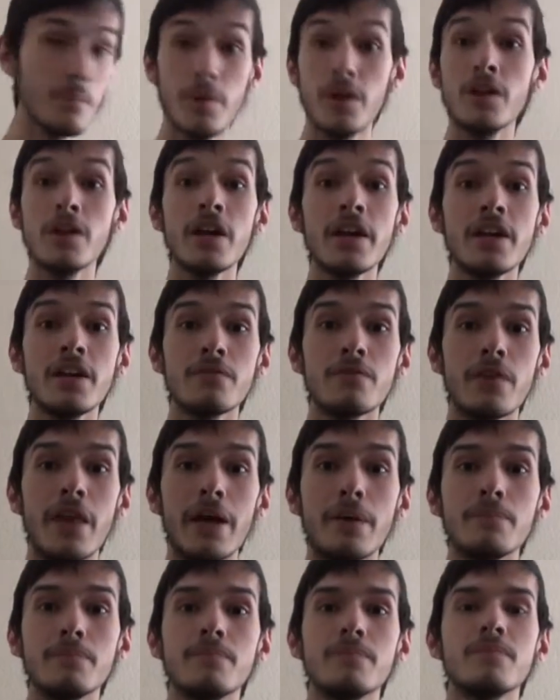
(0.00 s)
you're not here for
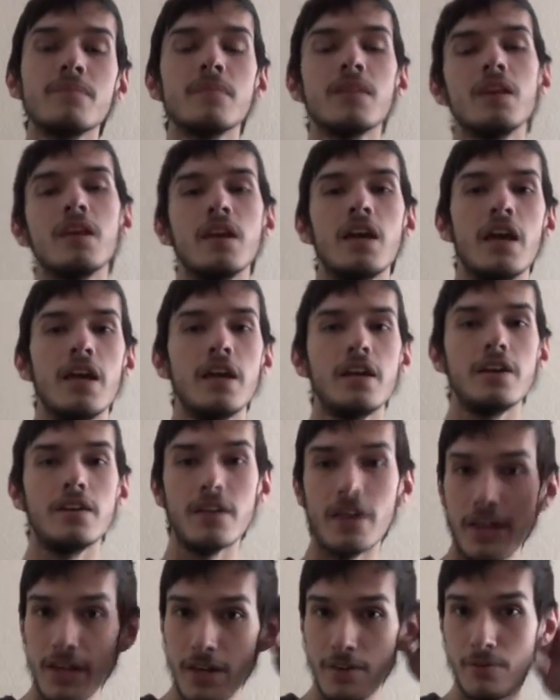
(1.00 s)
that.
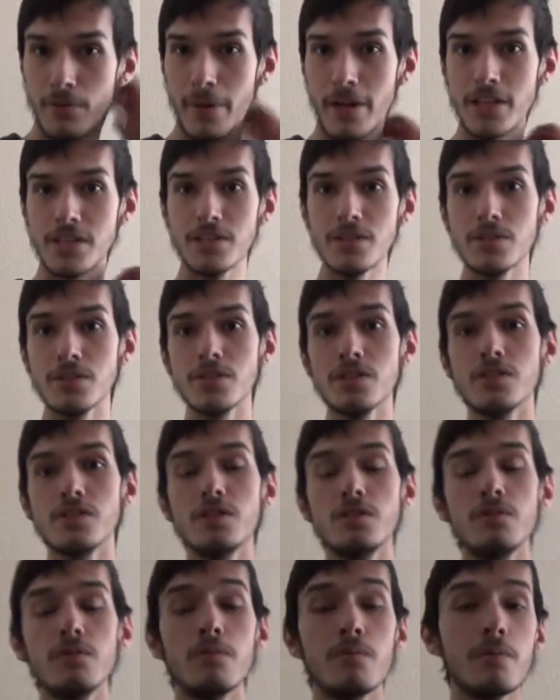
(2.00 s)
You're not here for my excuses.
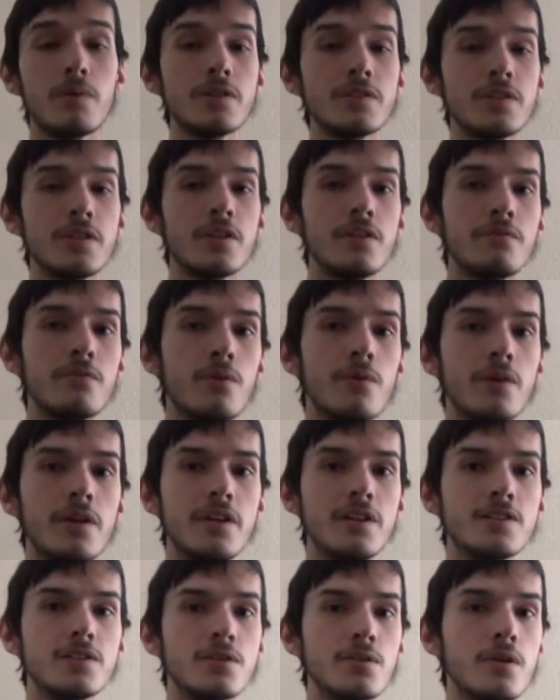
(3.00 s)
What you're here for
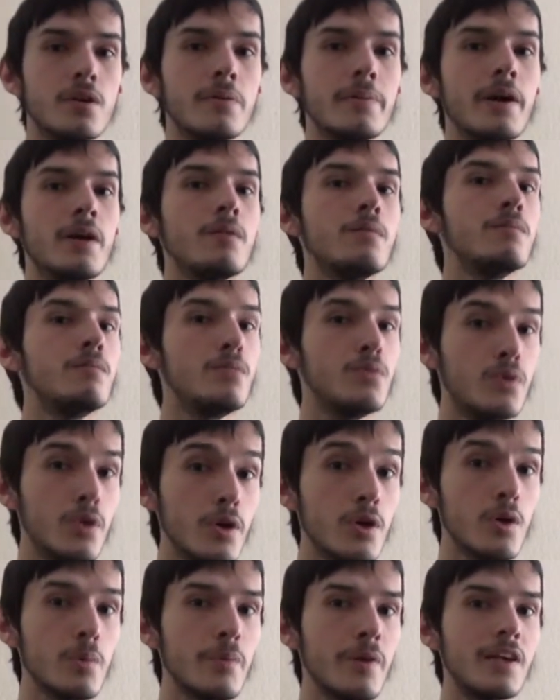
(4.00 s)
is to learn about
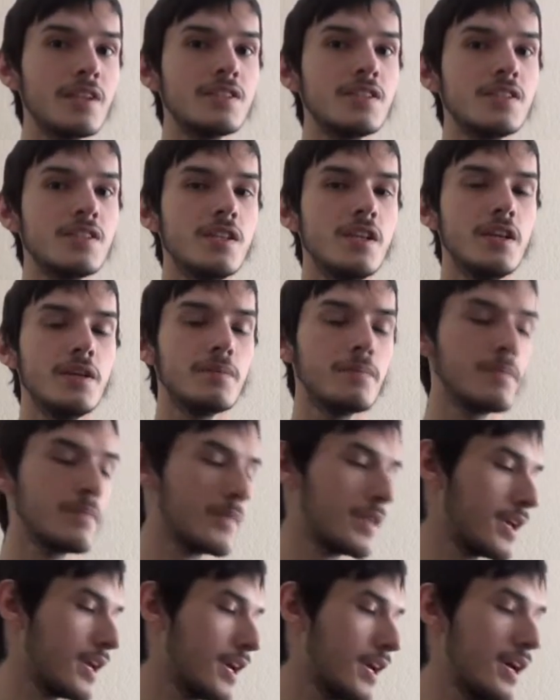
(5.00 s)
neuroplasticity.
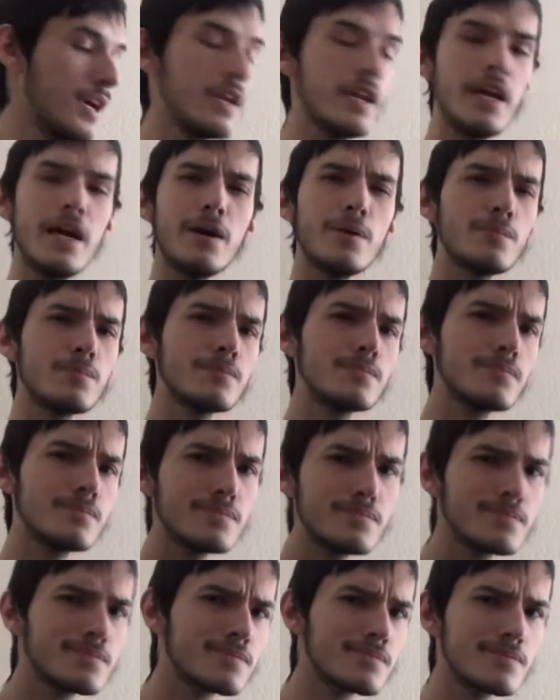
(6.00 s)
Now,
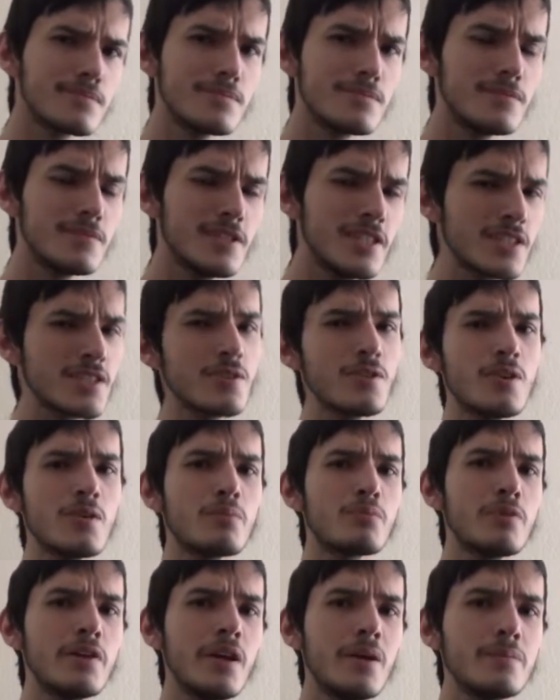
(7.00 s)
just a
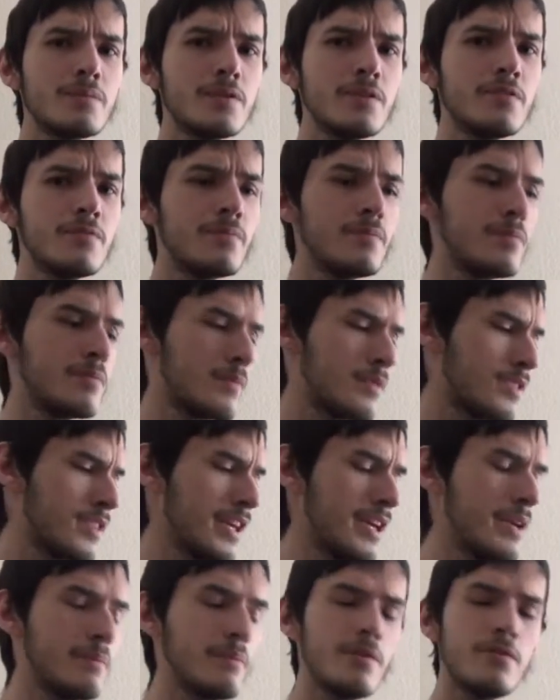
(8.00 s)
little preemptive
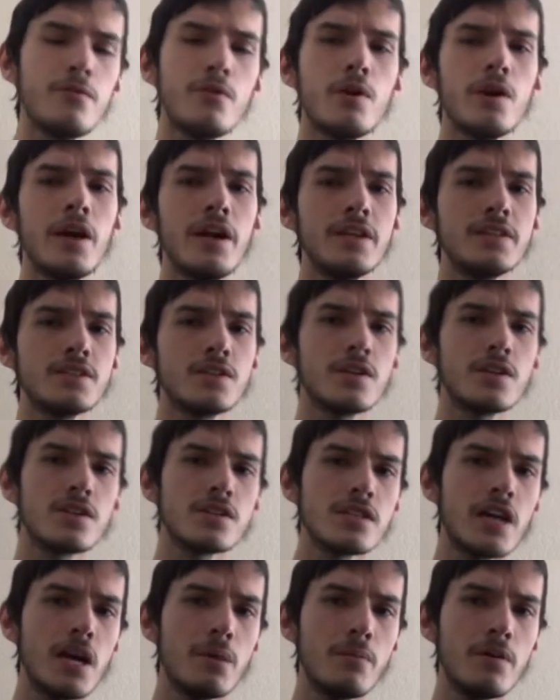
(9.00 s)
thing before I start
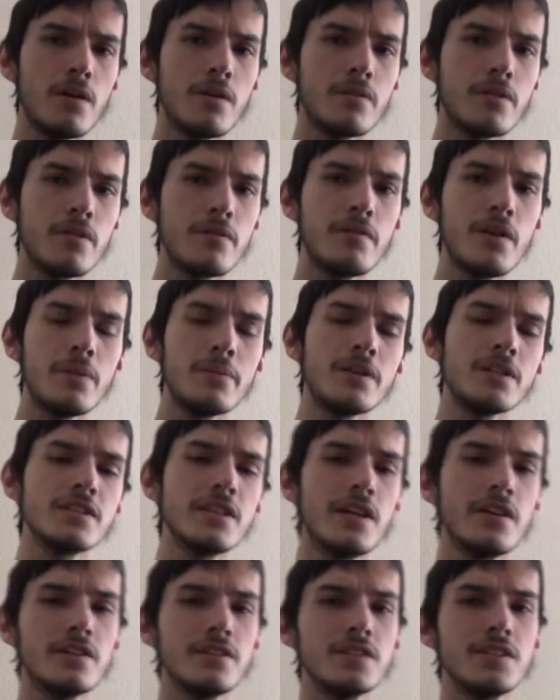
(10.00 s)
the timer on the 5-minute
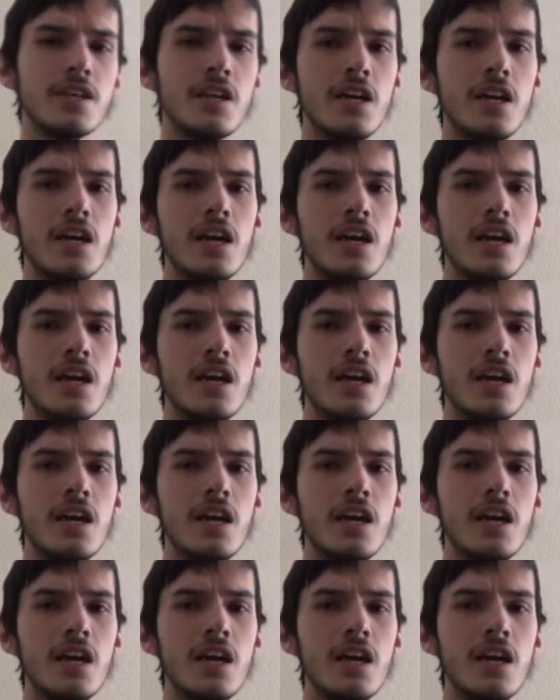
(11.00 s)
challenge.